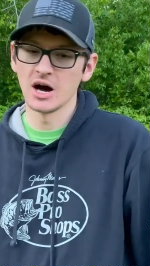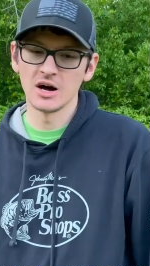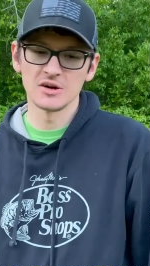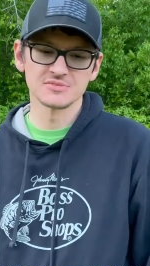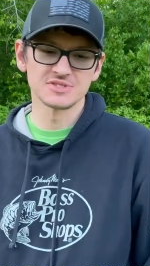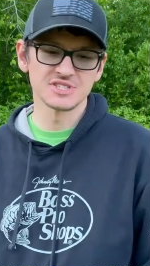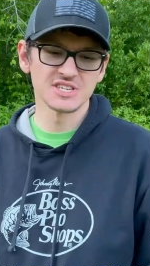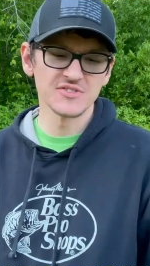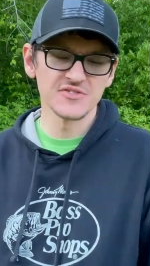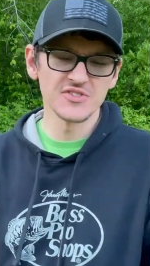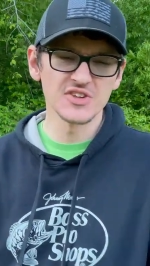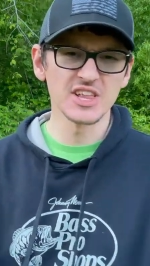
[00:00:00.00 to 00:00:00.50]

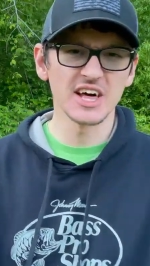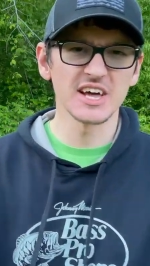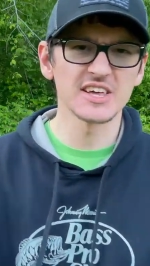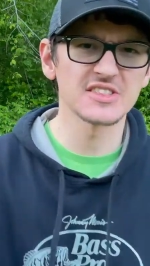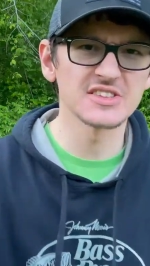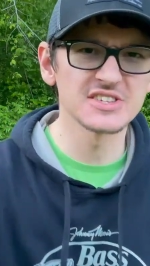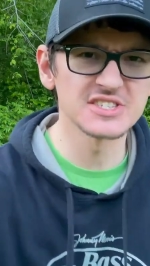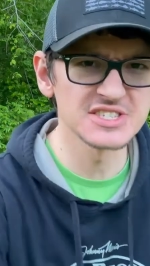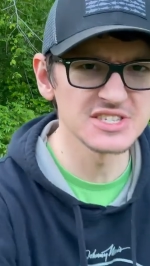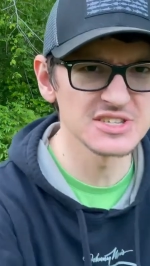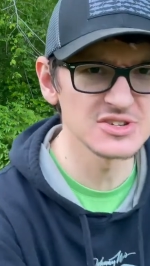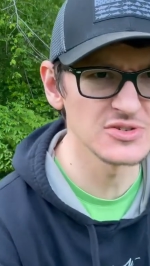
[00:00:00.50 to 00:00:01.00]
See if you like
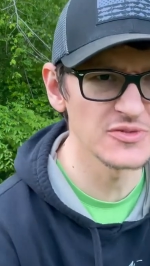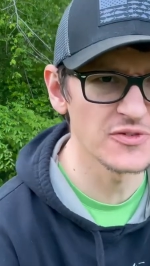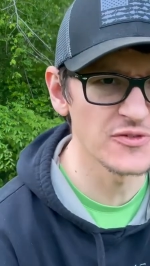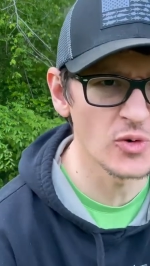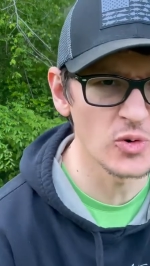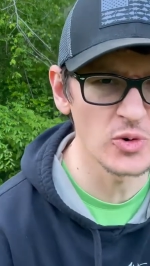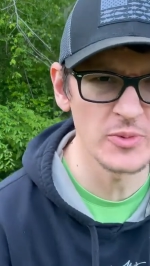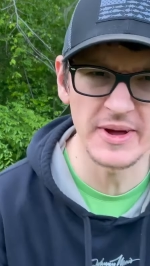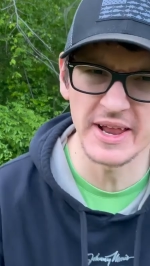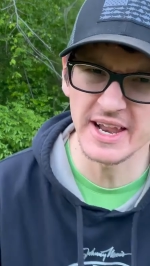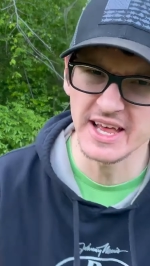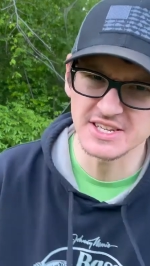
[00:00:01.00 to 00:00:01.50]
this little
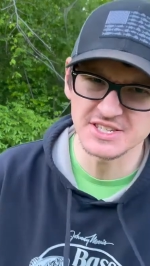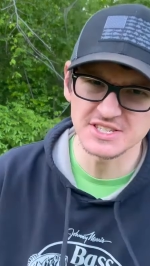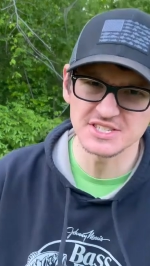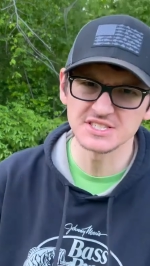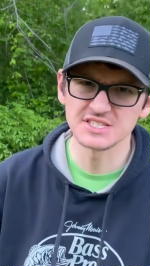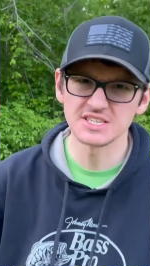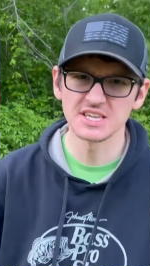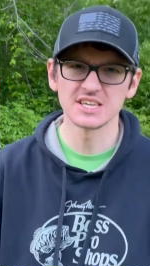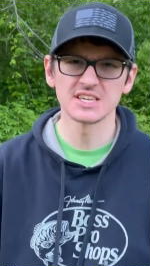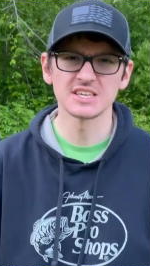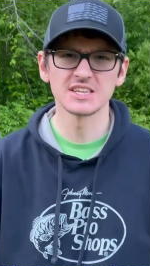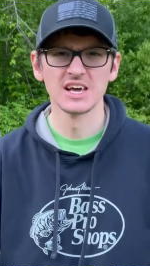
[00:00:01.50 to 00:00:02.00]
format I just
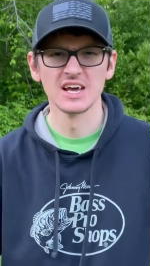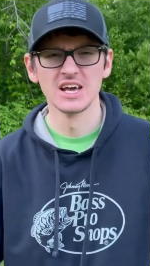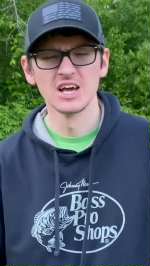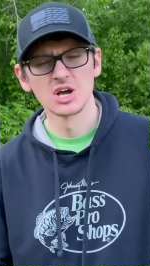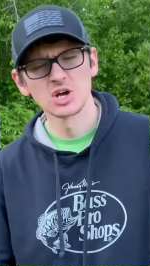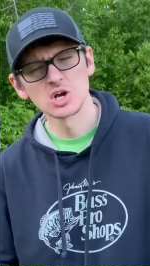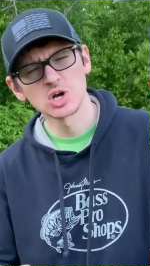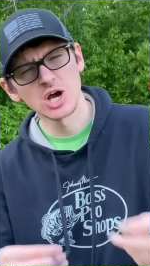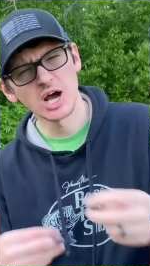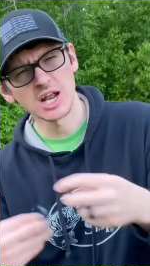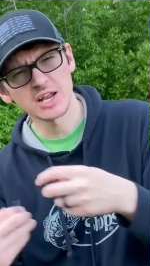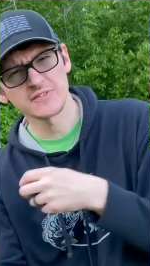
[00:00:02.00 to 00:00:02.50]
did,
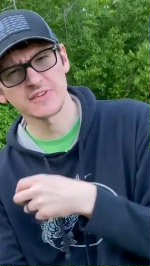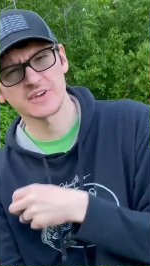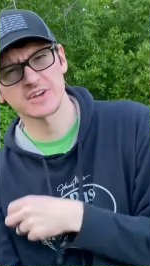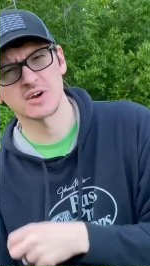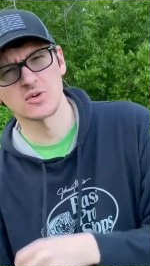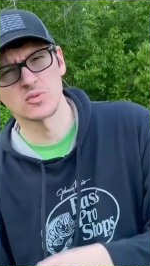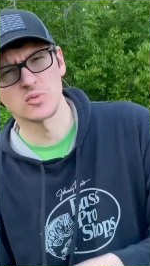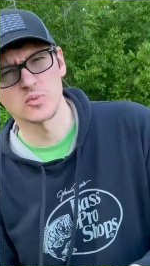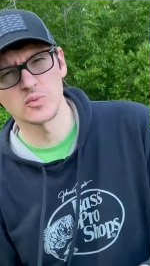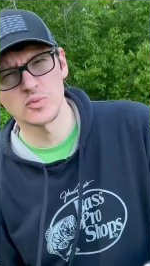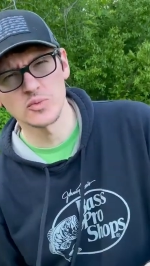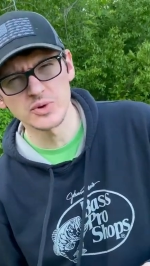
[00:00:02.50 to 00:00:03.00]
kind of like a
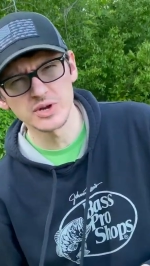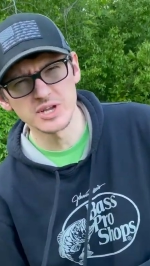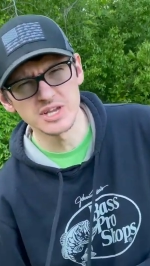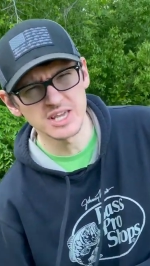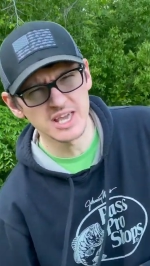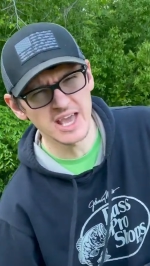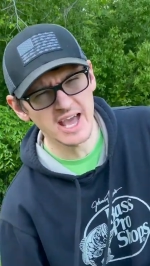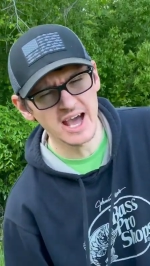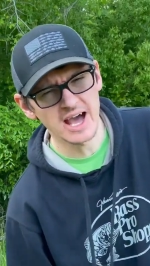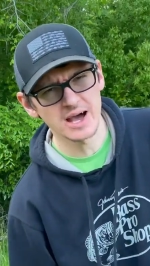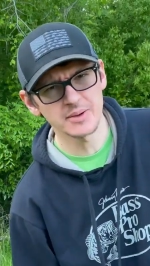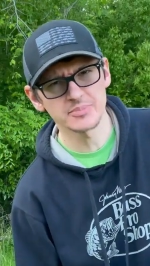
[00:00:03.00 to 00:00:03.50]

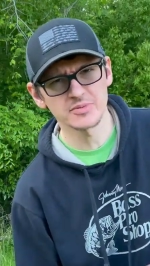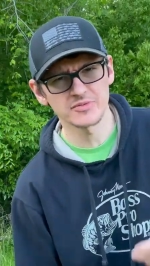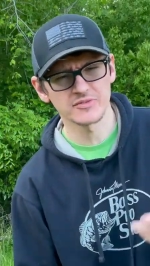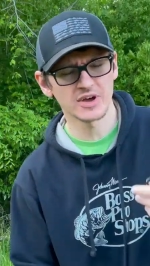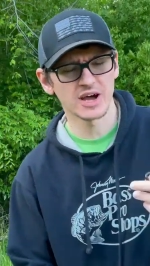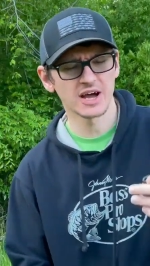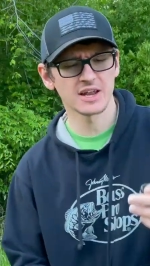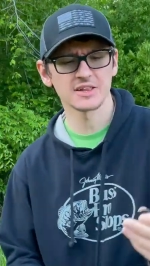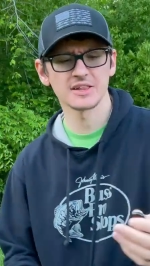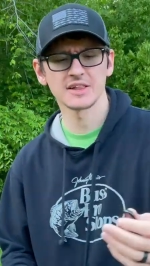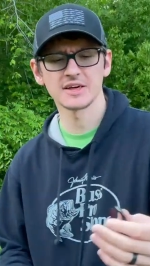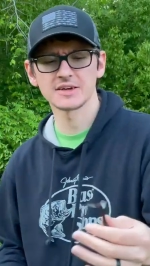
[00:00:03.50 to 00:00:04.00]
recap of
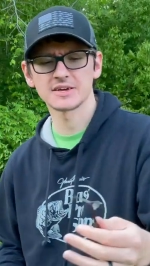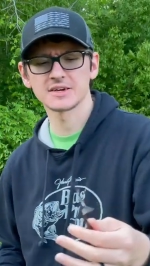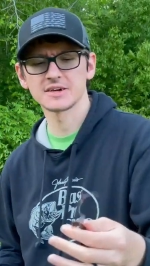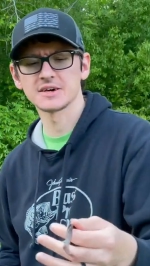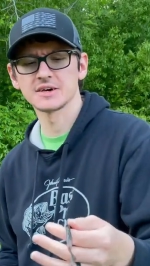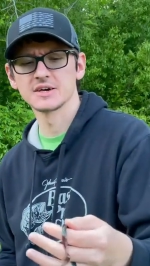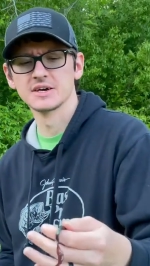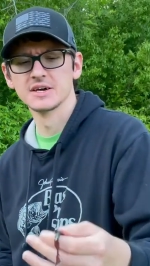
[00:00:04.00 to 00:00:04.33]
kind of like